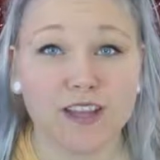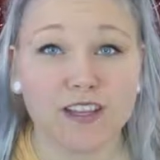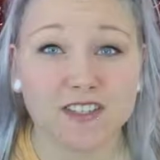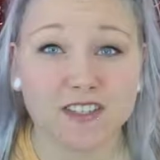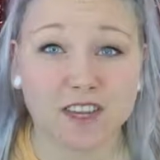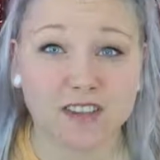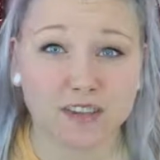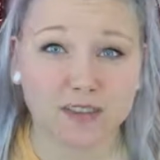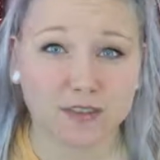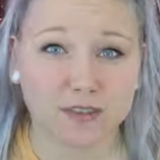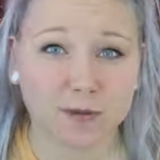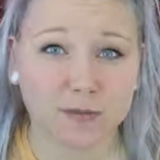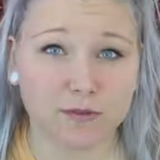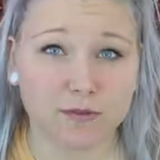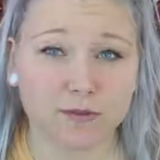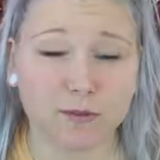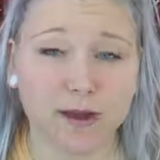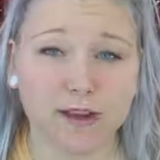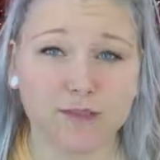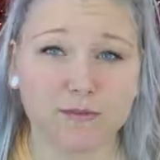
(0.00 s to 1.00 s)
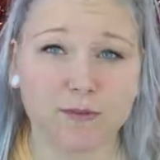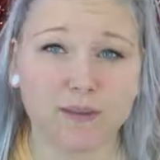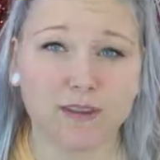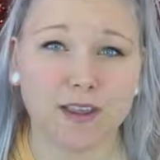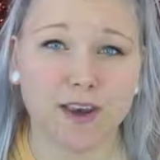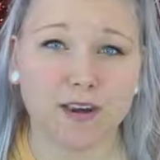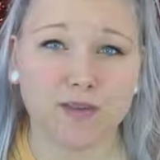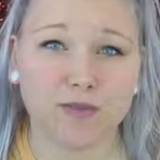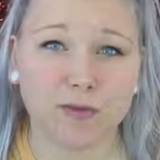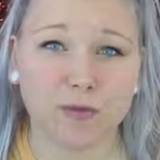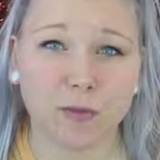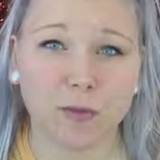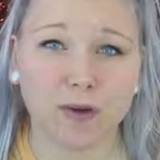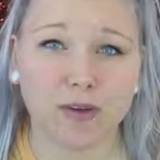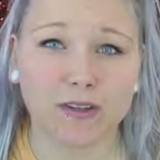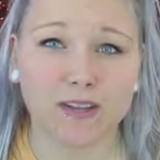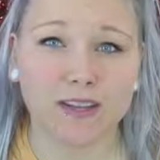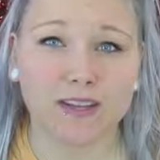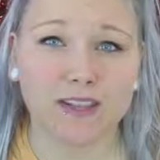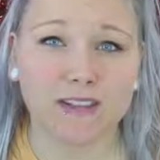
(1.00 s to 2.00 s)
Check the description box below for
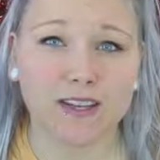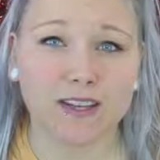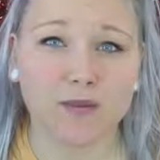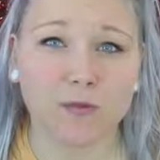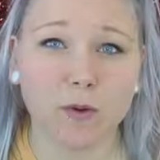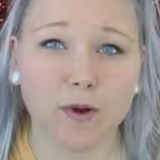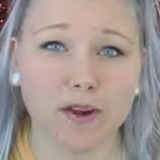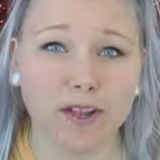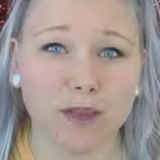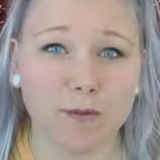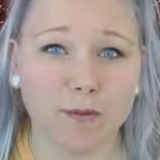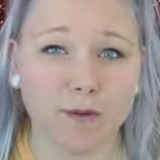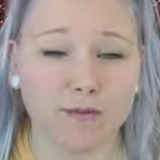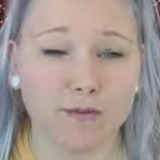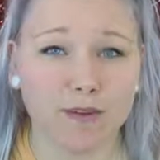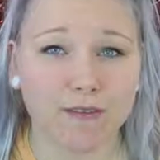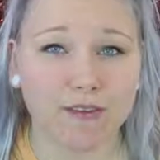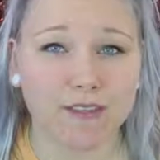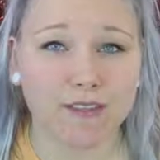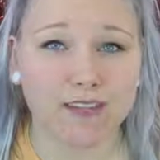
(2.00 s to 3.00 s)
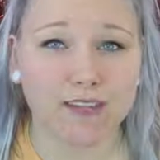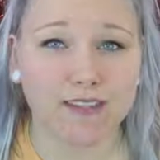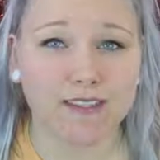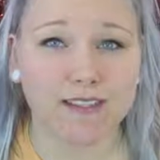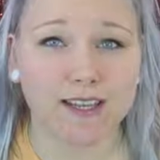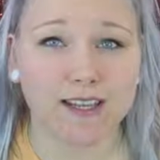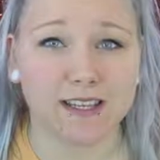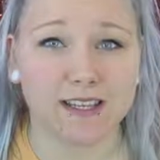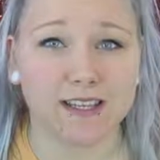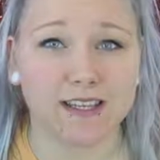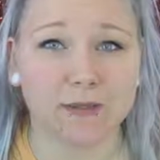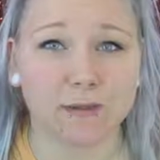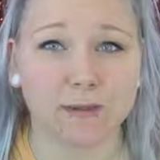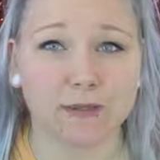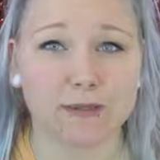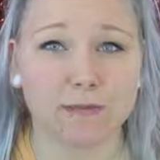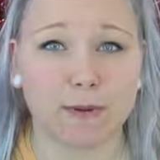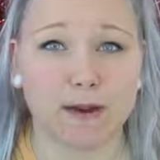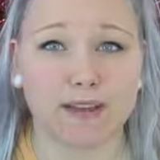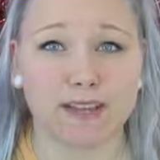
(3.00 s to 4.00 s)
important links like where to get my favorite things like
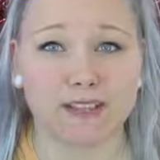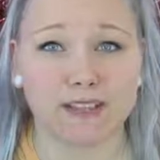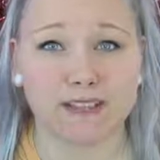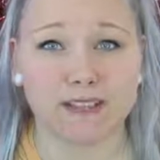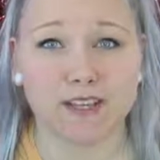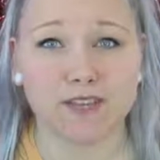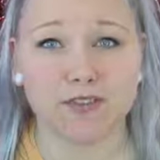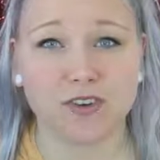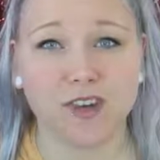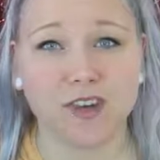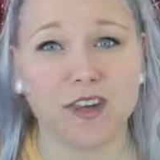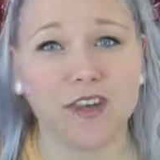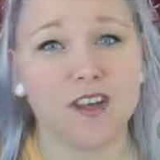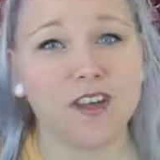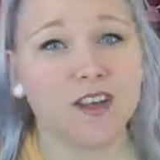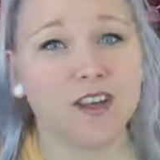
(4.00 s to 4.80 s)
e-liquids, mods, etc.